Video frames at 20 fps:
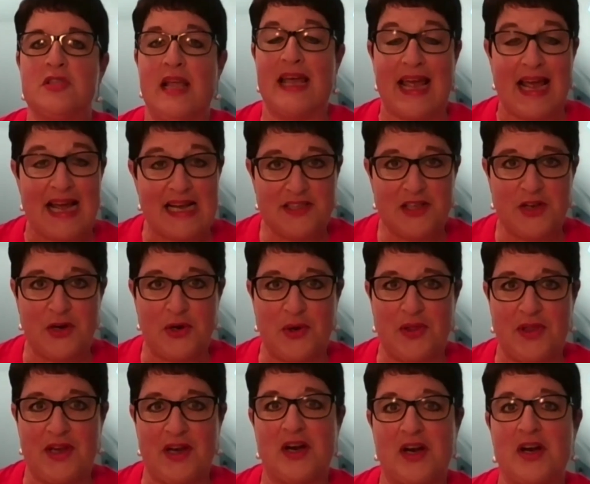Like I said
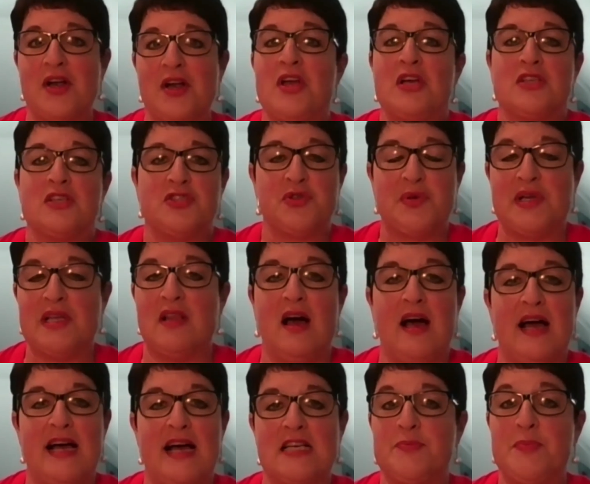earlier, Street
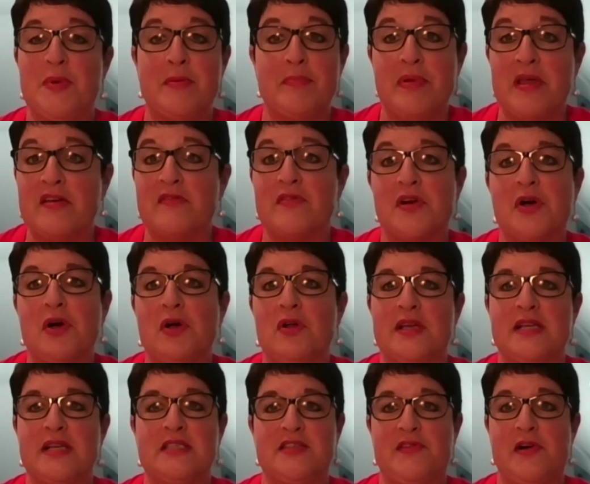Law has been
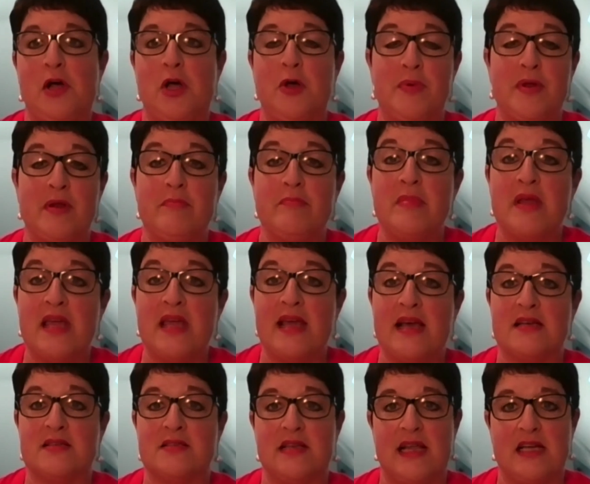pivotal in developing me
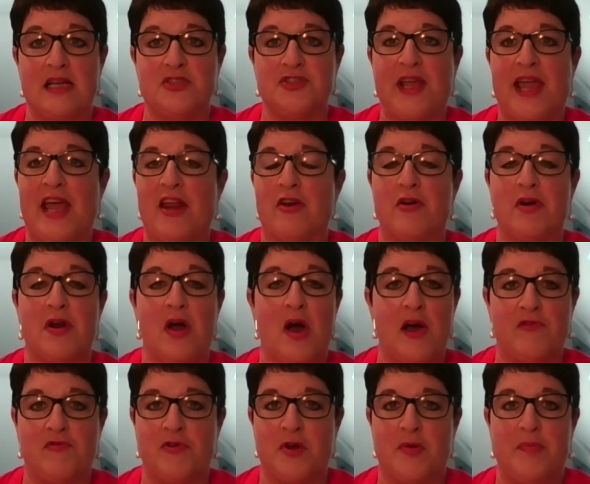as an educator and
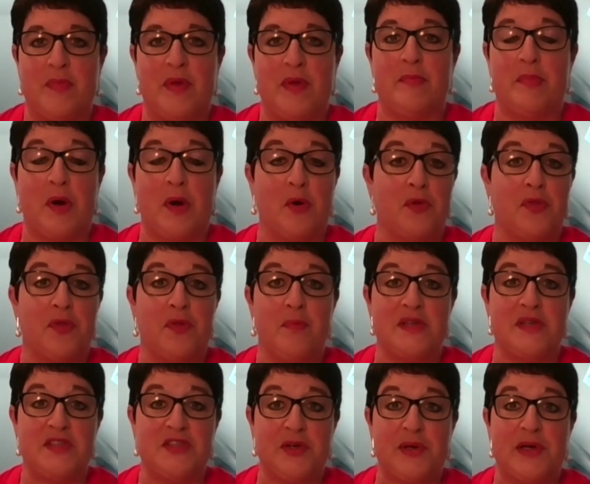offering me both
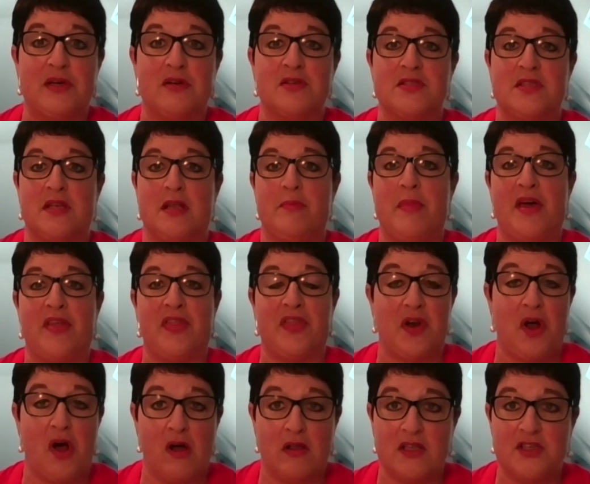materials and
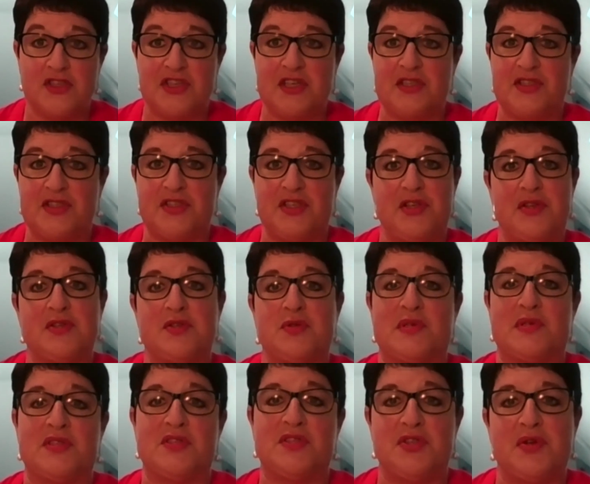methodologies to use
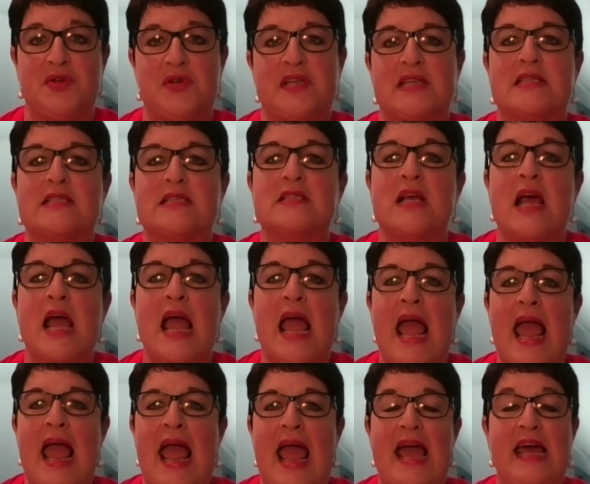with students.
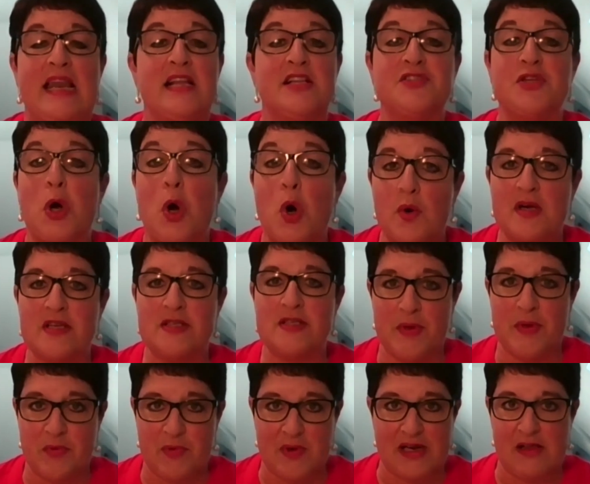And it's always
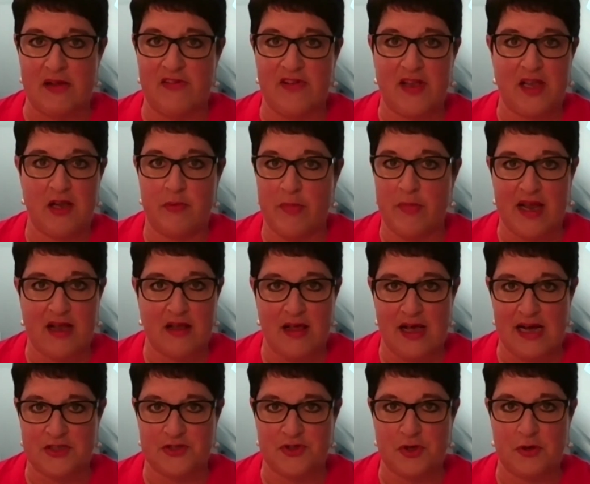been relevant in my
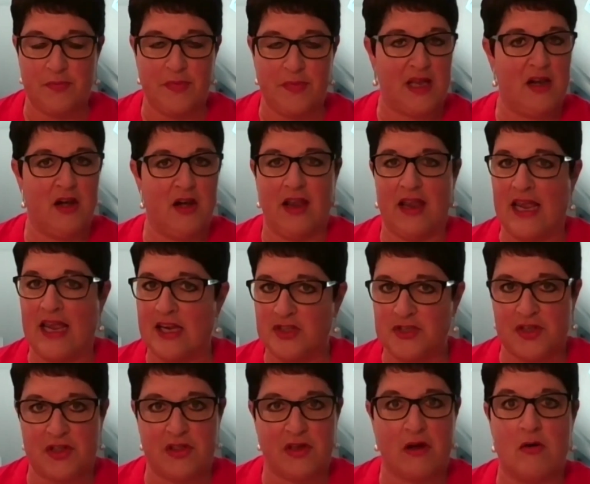classroom in
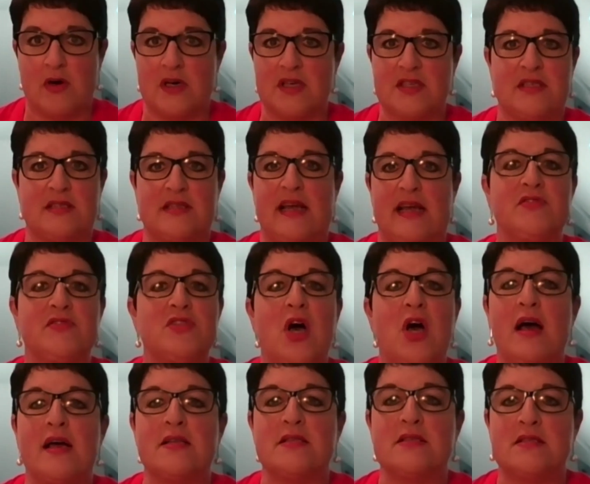each of the courses I've
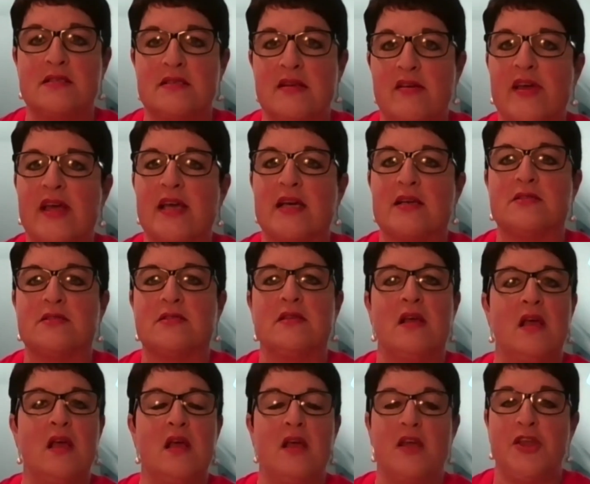taught: civics,
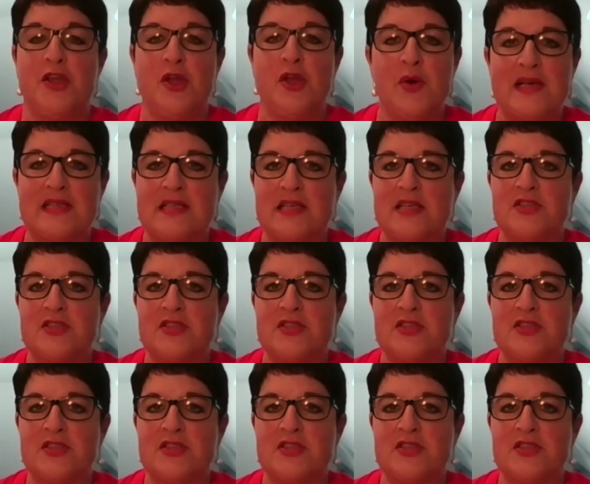U.S.